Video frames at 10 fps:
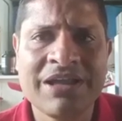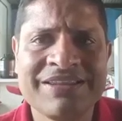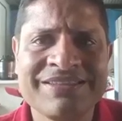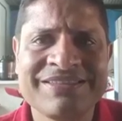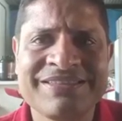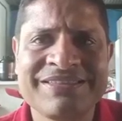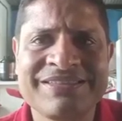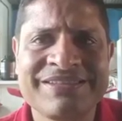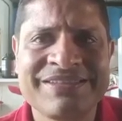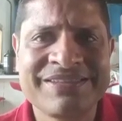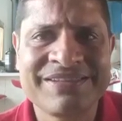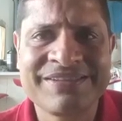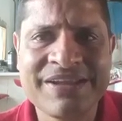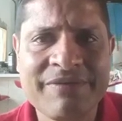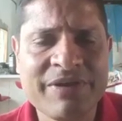and
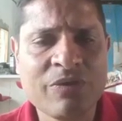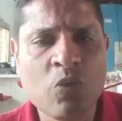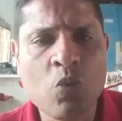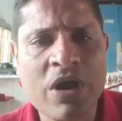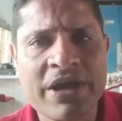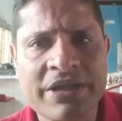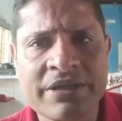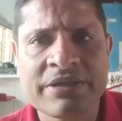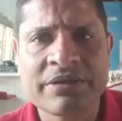7 wide,